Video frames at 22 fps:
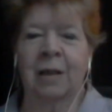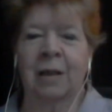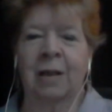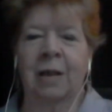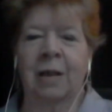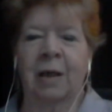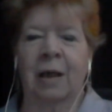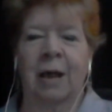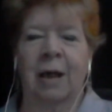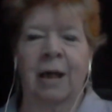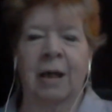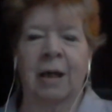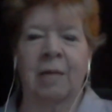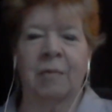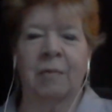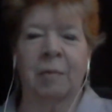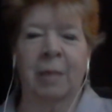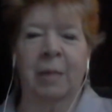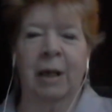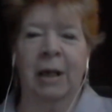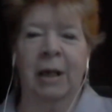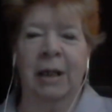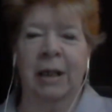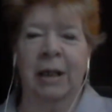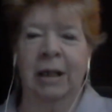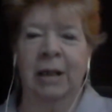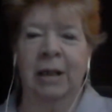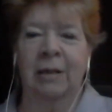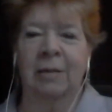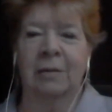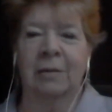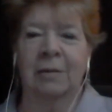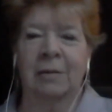Hey,
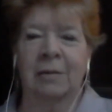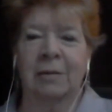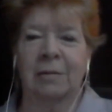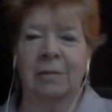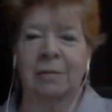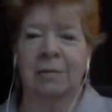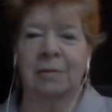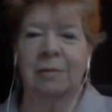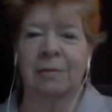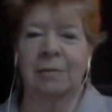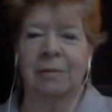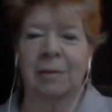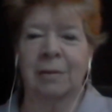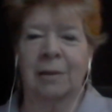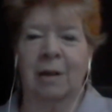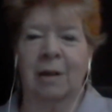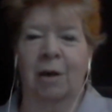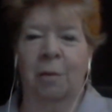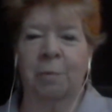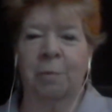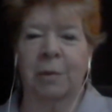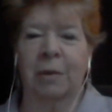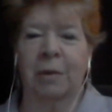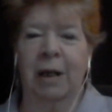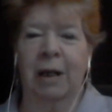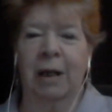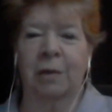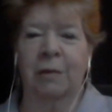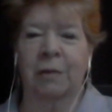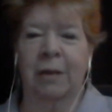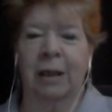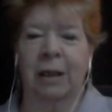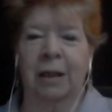everybody. Hope you're
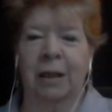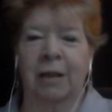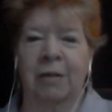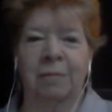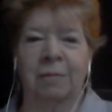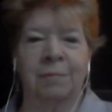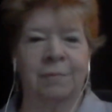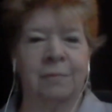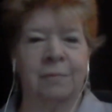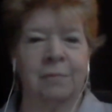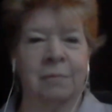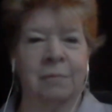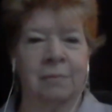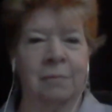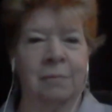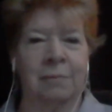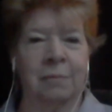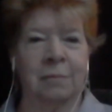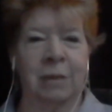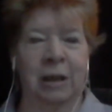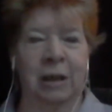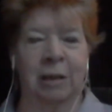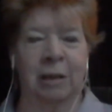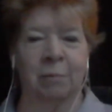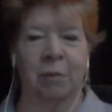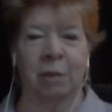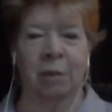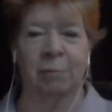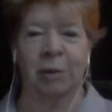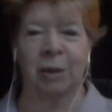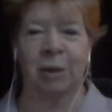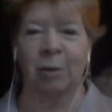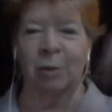out there. Anne-Marie
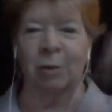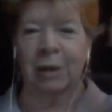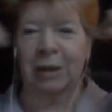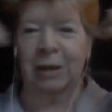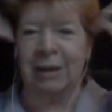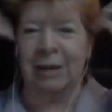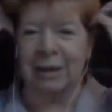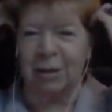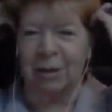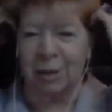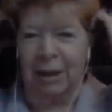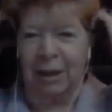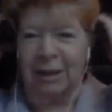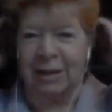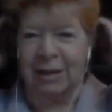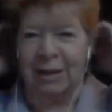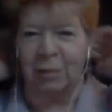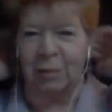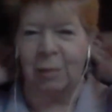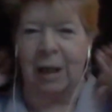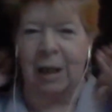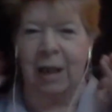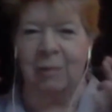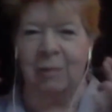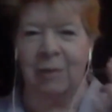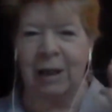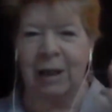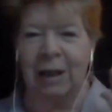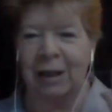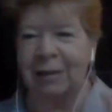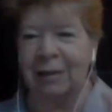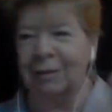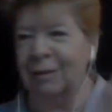Matulis, Tracy's
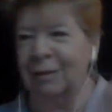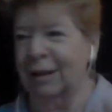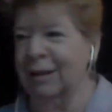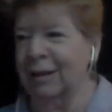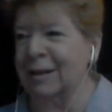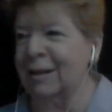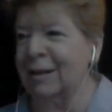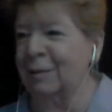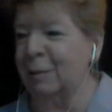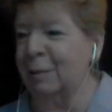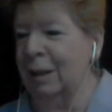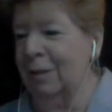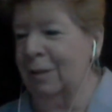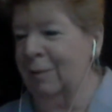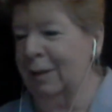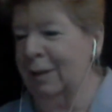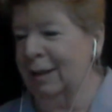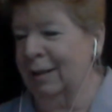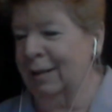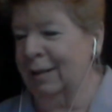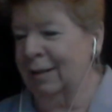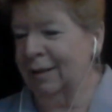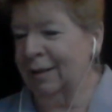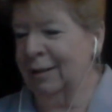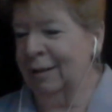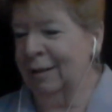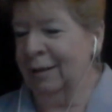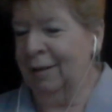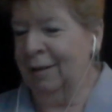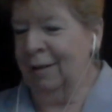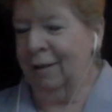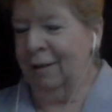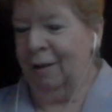waving, Lisa's waving.
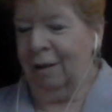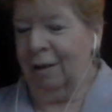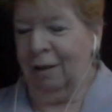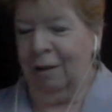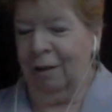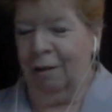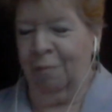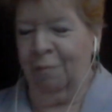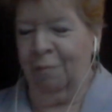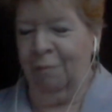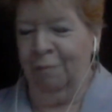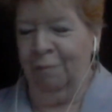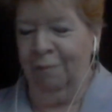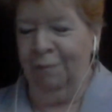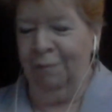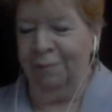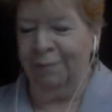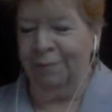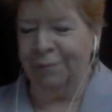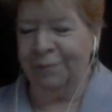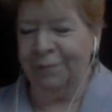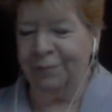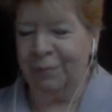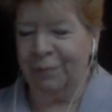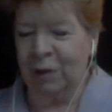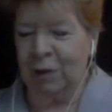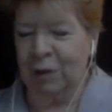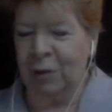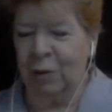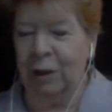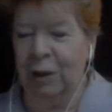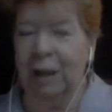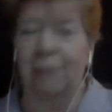Good
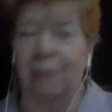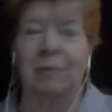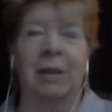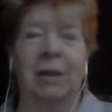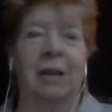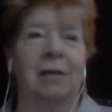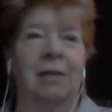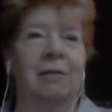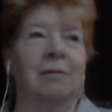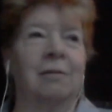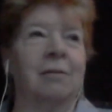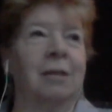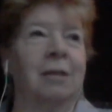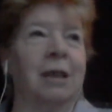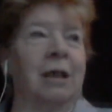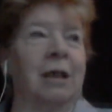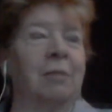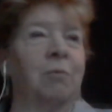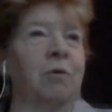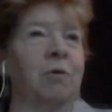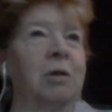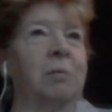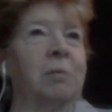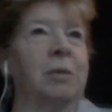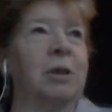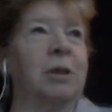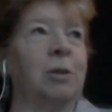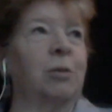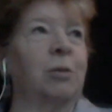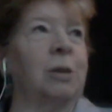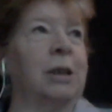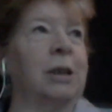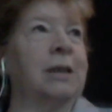evening. Anne-Marie
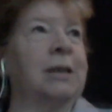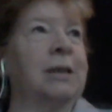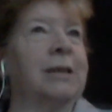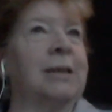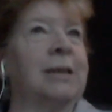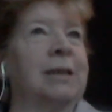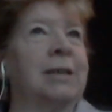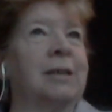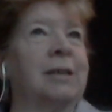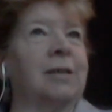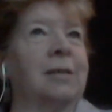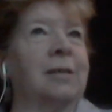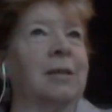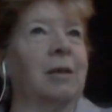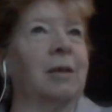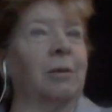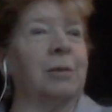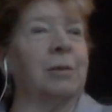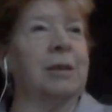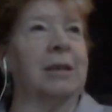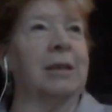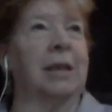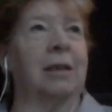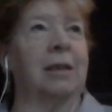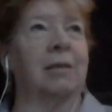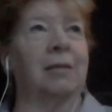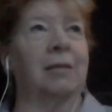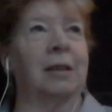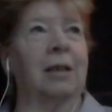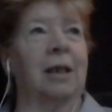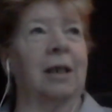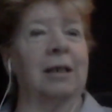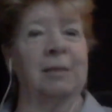Matulis hosting
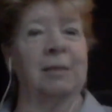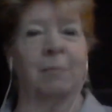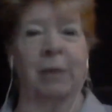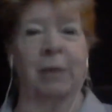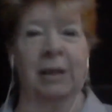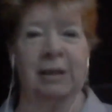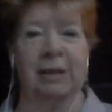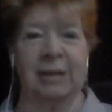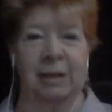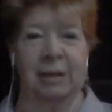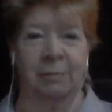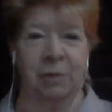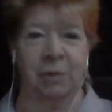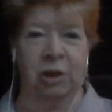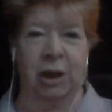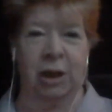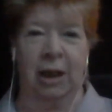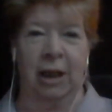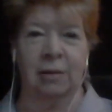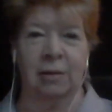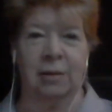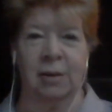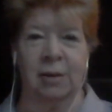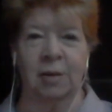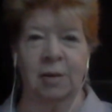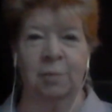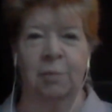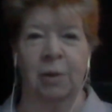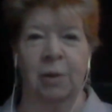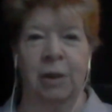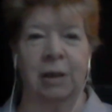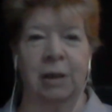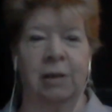the SPSM Chat
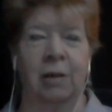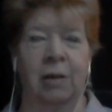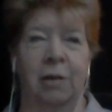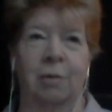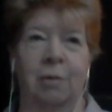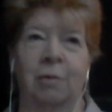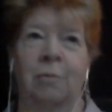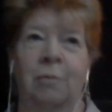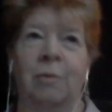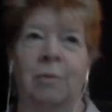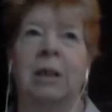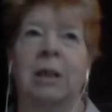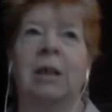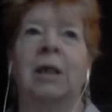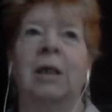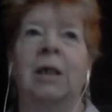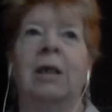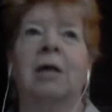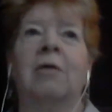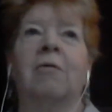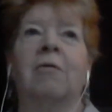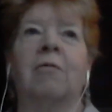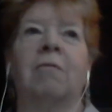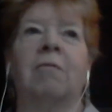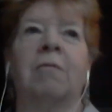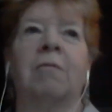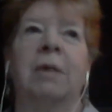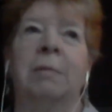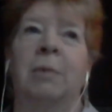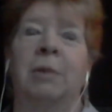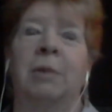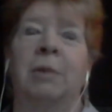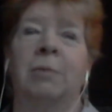2.0
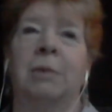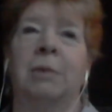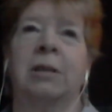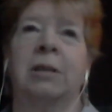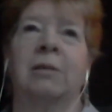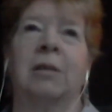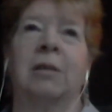reboot